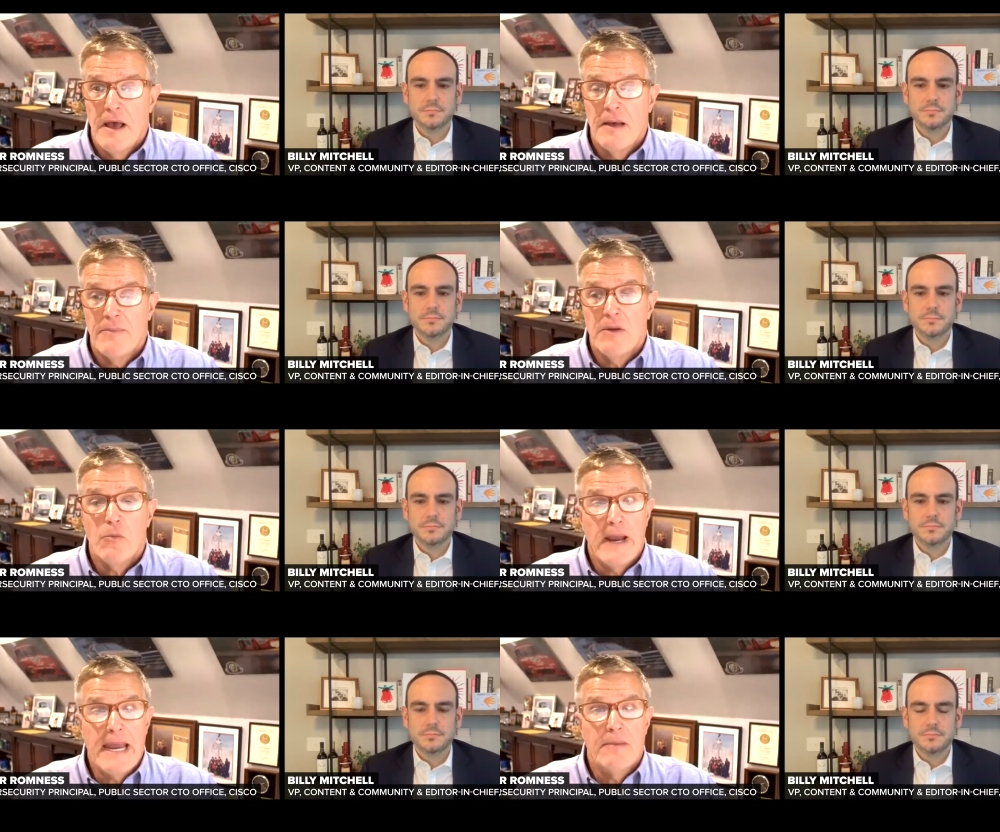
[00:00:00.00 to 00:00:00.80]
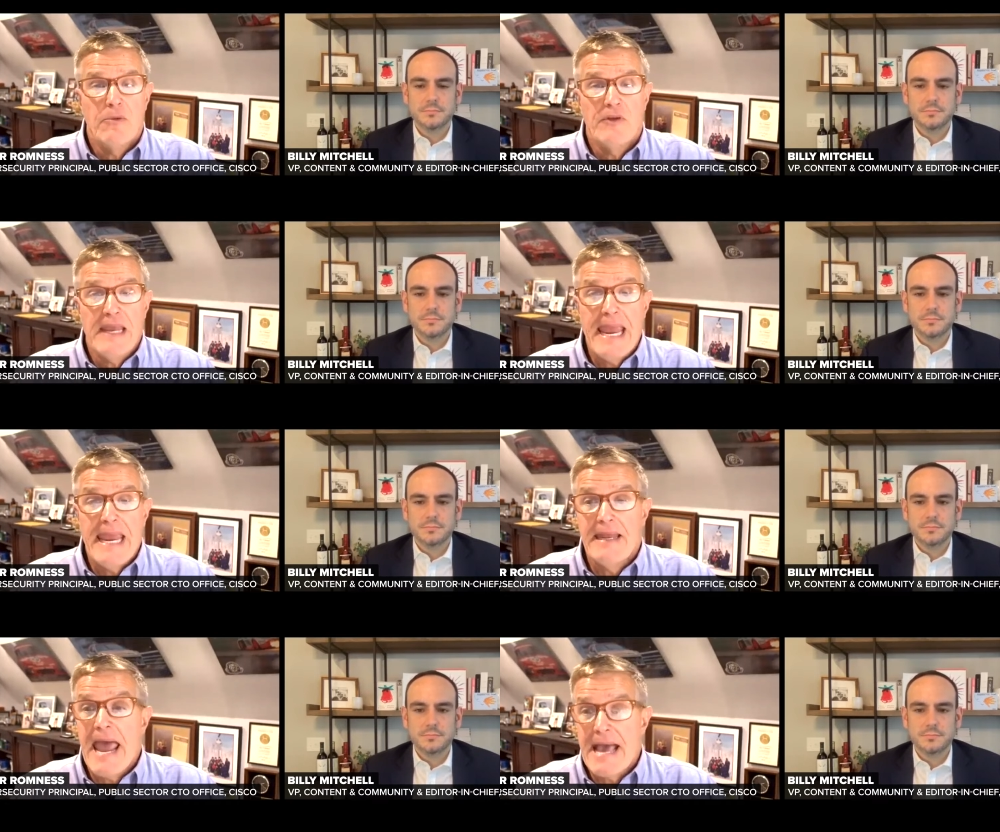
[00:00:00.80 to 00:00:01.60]
Speaker 1: um, and were able to
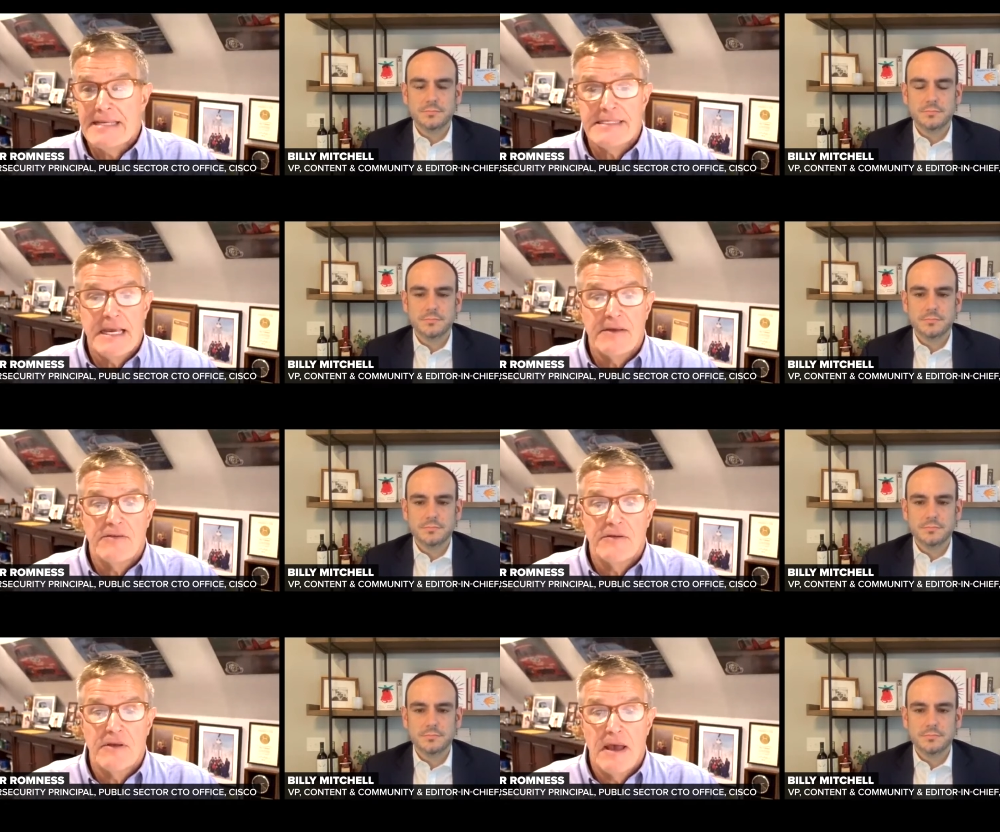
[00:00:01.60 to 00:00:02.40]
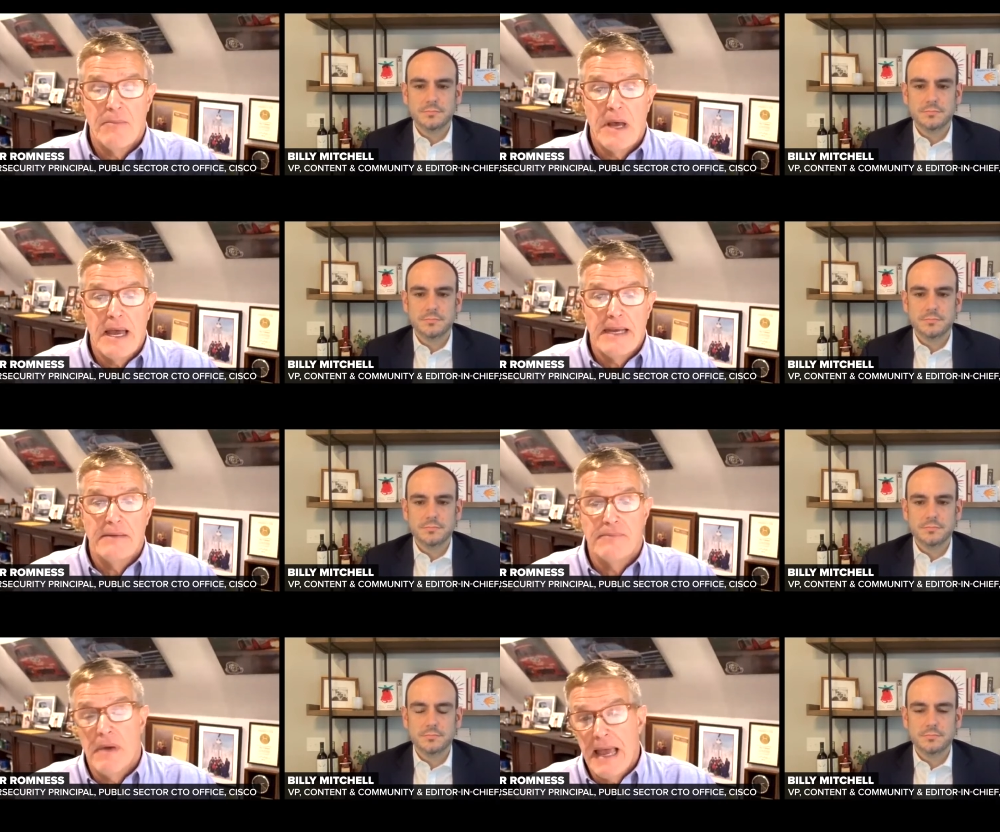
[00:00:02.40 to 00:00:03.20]
gain access uh,
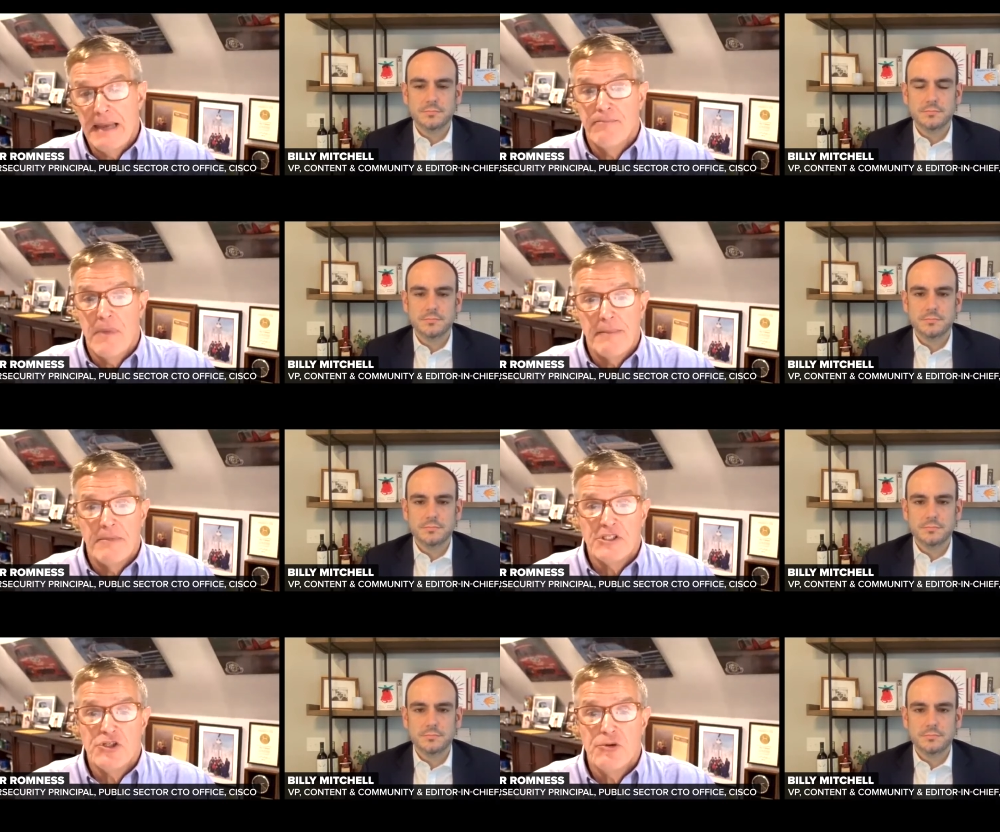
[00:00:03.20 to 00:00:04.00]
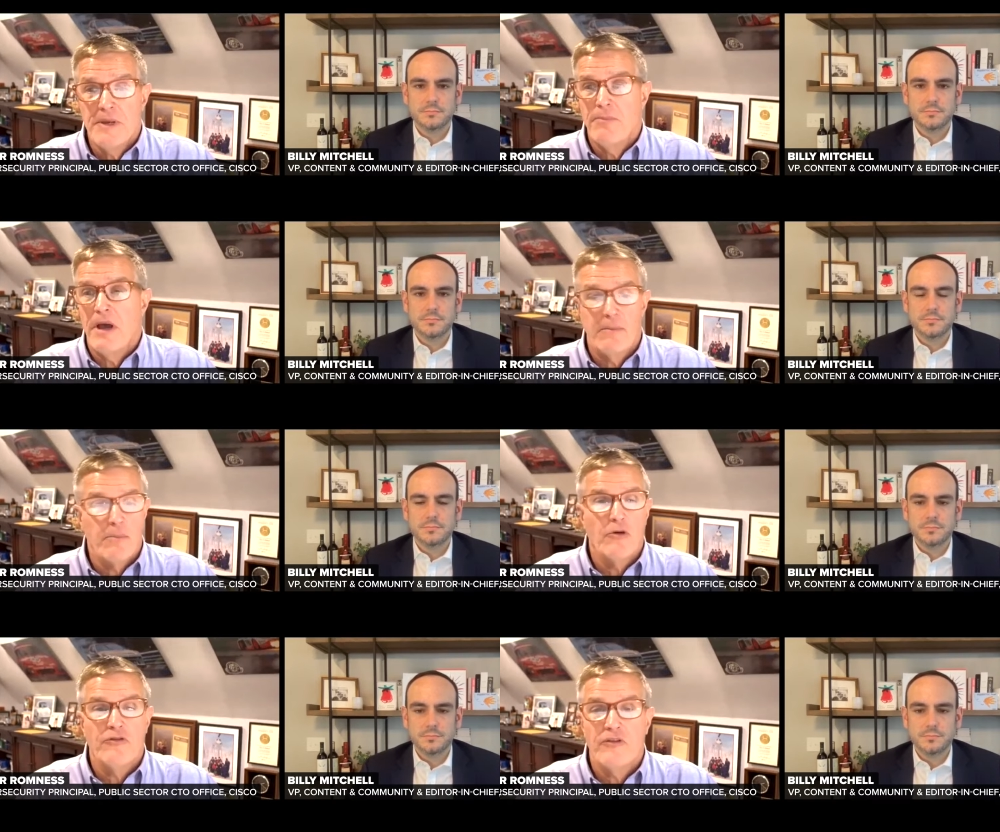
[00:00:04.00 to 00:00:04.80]
by, I, am assuming by
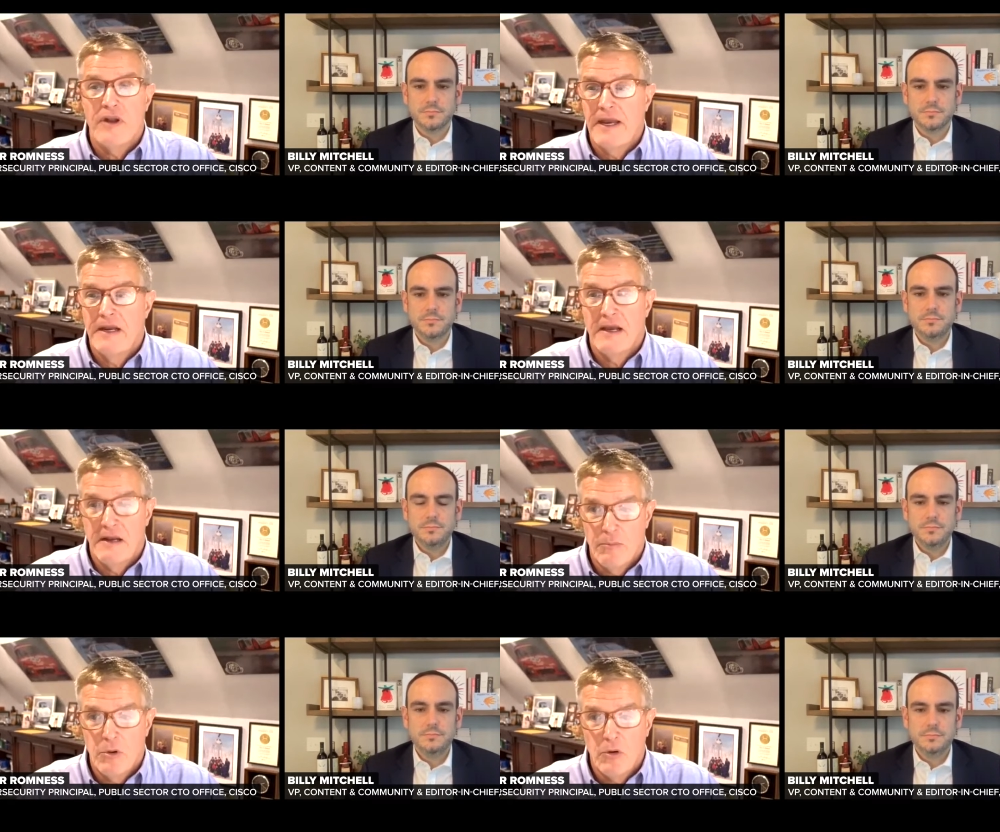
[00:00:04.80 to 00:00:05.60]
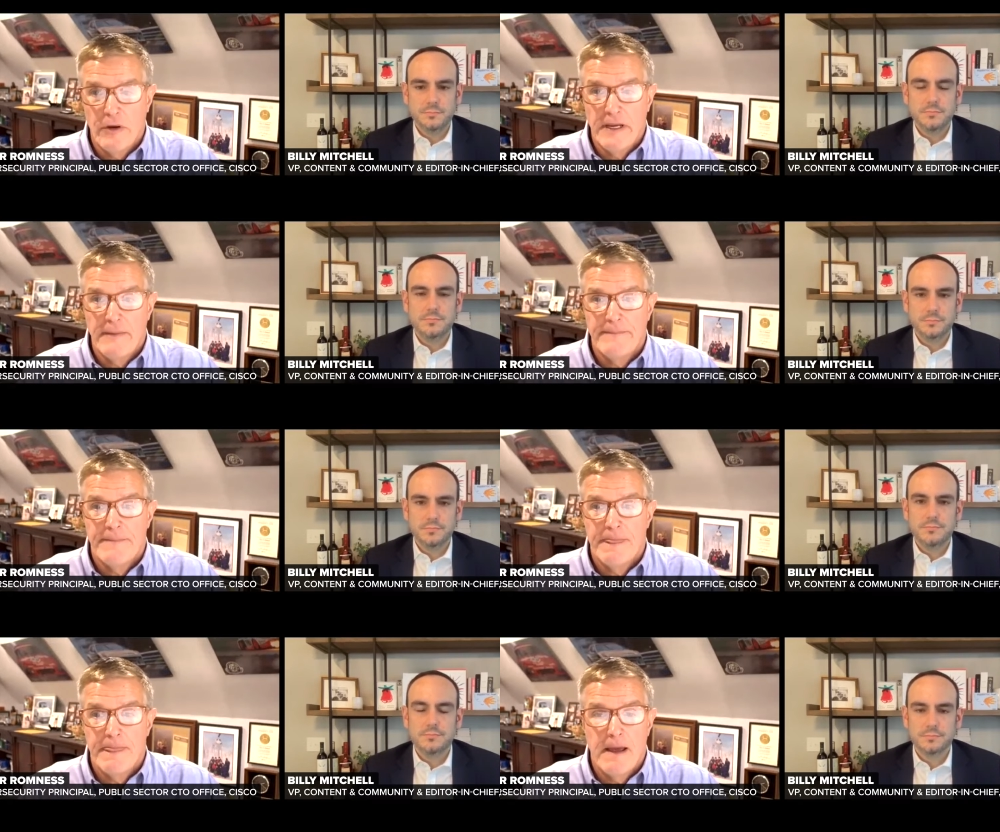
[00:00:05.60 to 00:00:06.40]
impersonating an employee.
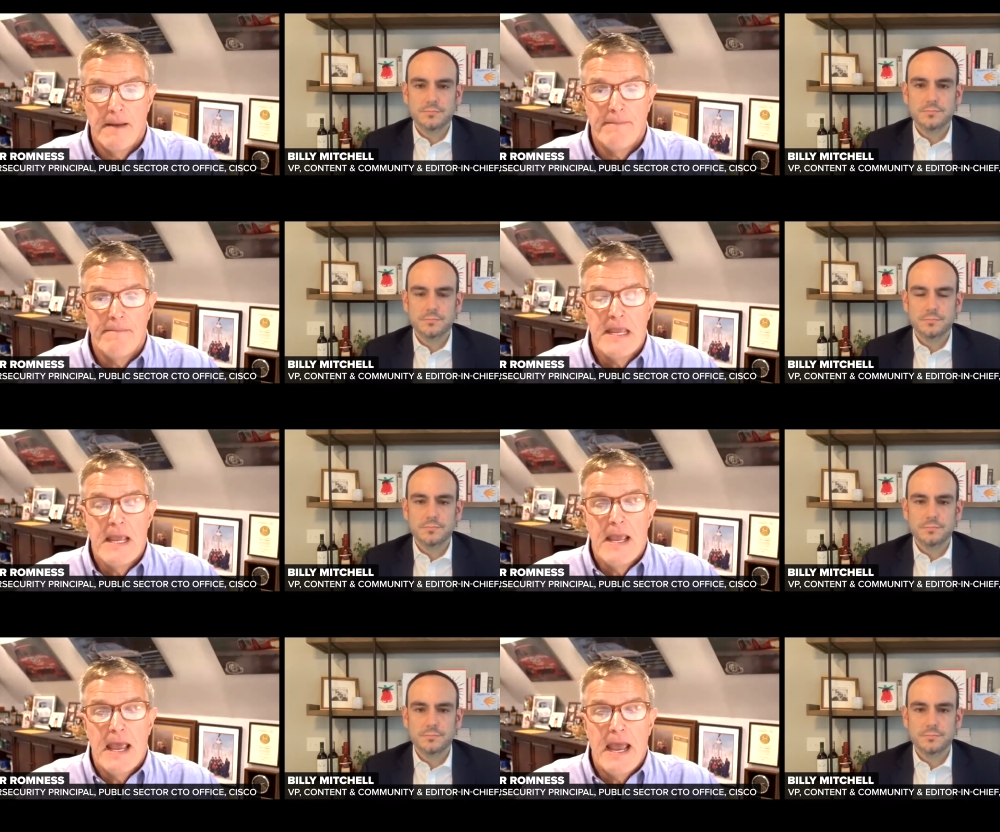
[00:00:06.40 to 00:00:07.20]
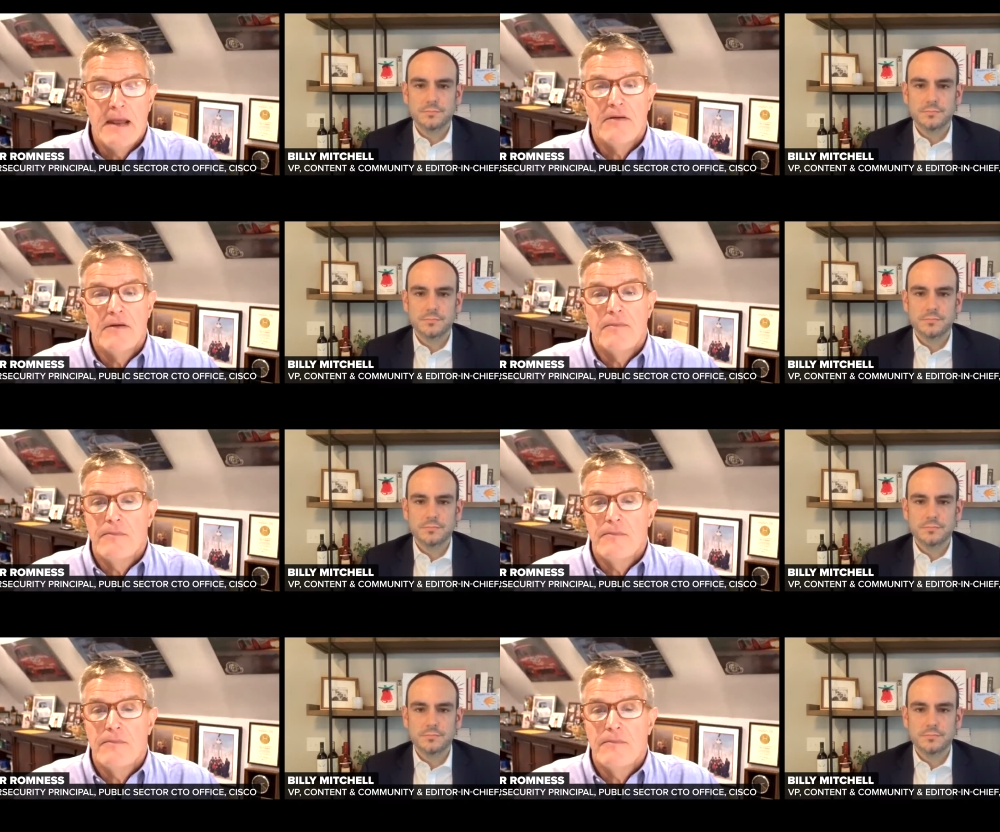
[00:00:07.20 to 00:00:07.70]
Um, and